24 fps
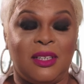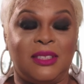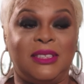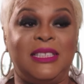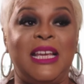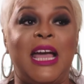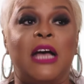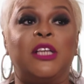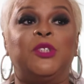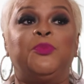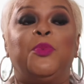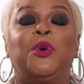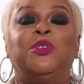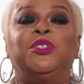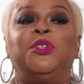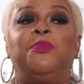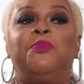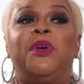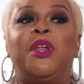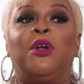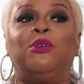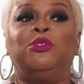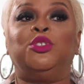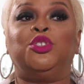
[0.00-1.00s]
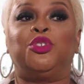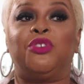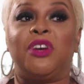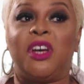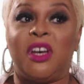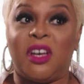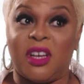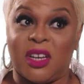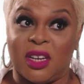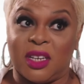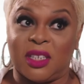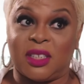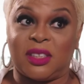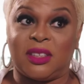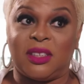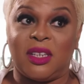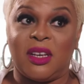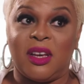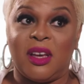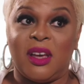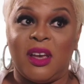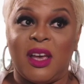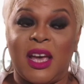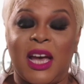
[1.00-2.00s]
see, I was supposed to have been on drugs.
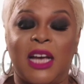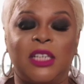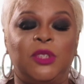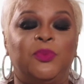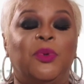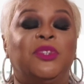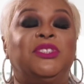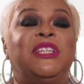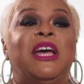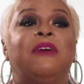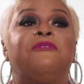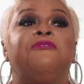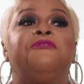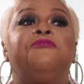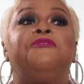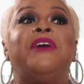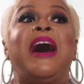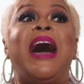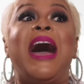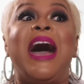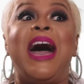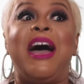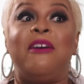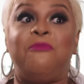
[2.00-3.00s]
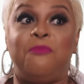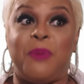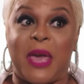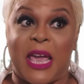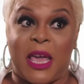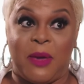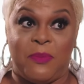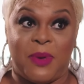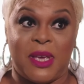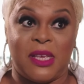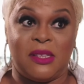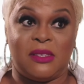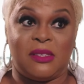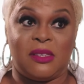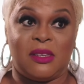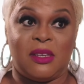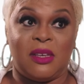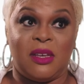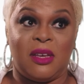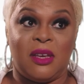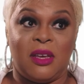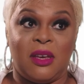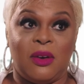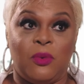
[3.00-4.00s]
I was supposed to have 5 babies
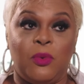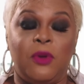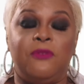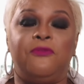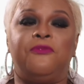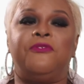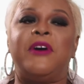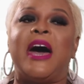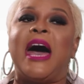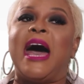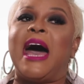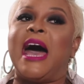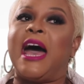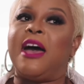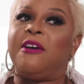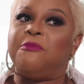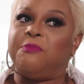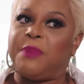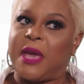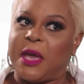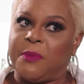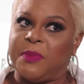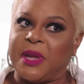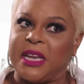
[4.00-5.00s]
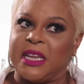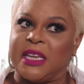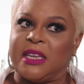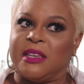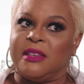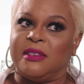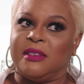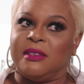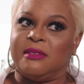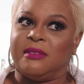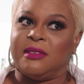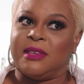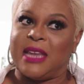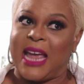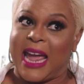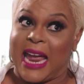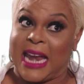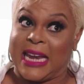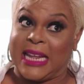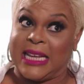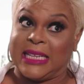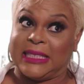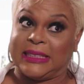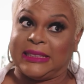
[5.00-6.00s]
with 5 baby
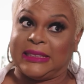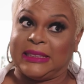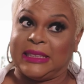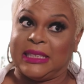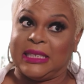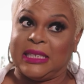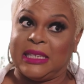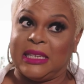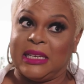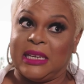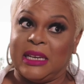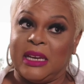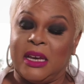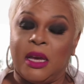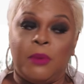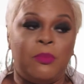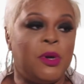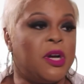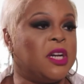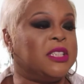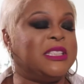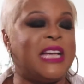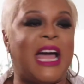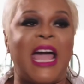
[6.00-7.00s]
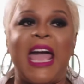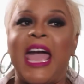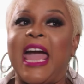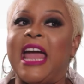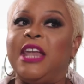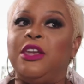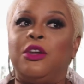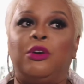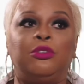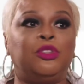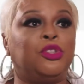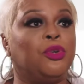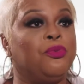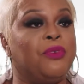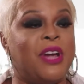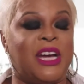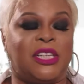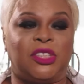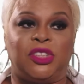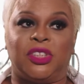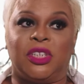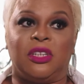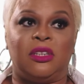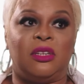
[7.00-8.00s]
daddies because I had no
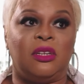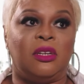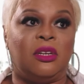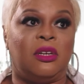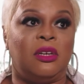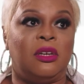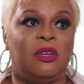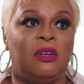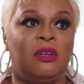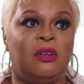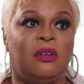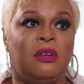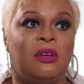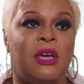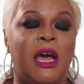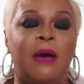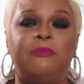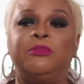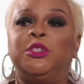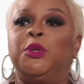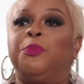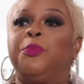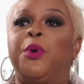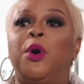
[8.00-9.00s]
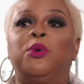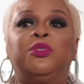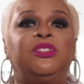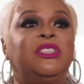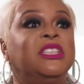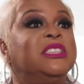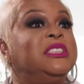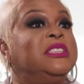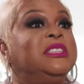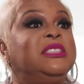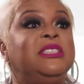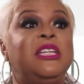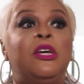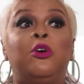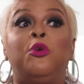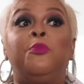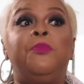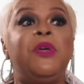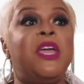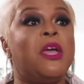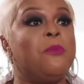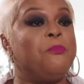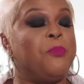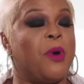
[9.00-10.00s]
direction. I'm supposed to
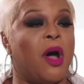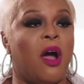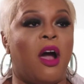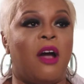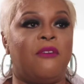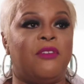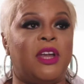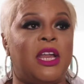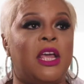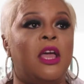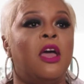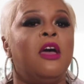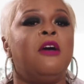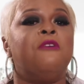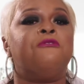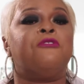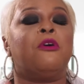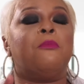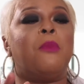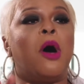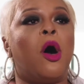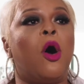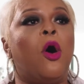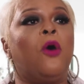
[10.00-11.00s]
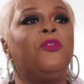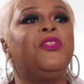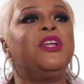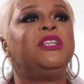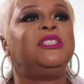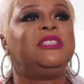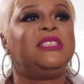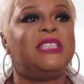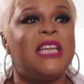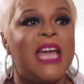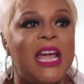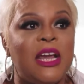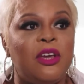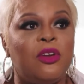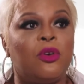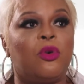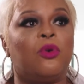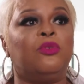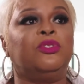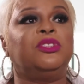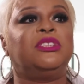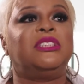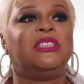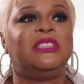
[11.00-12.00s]
still be in poverty from all the
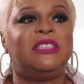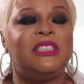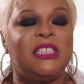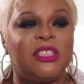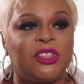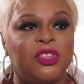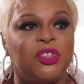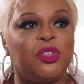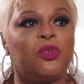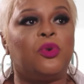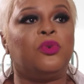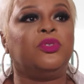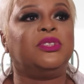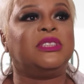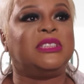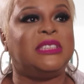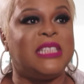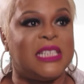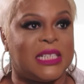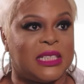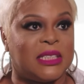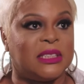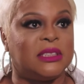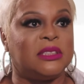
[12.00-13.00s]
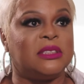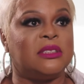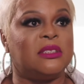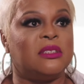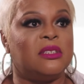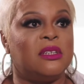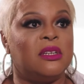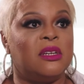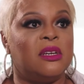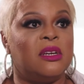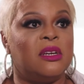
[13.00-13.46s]
technical statistical sense.